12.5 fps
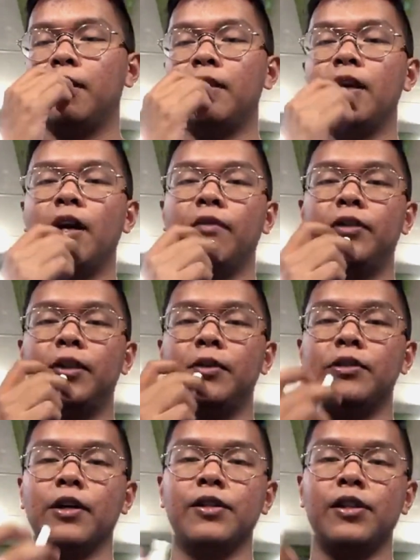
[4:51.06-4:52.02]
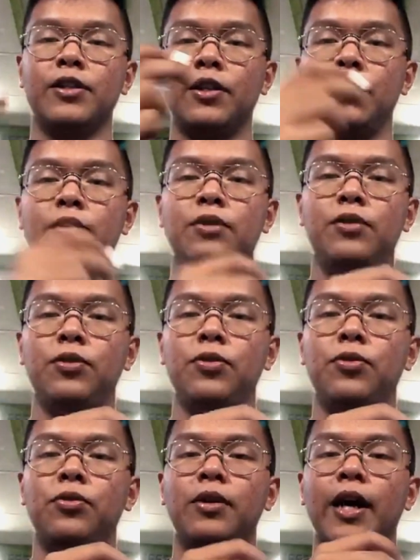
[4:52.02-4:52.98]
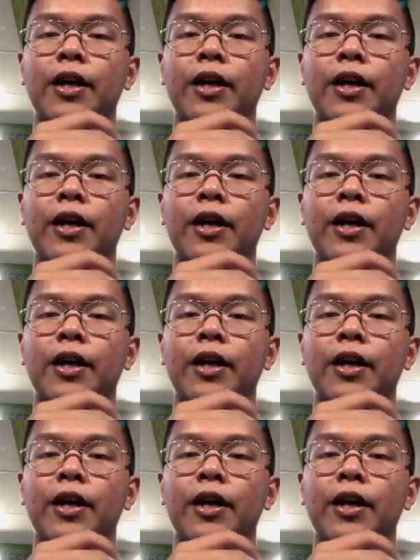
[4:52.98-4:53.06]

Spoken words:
Thereafter, we transition to the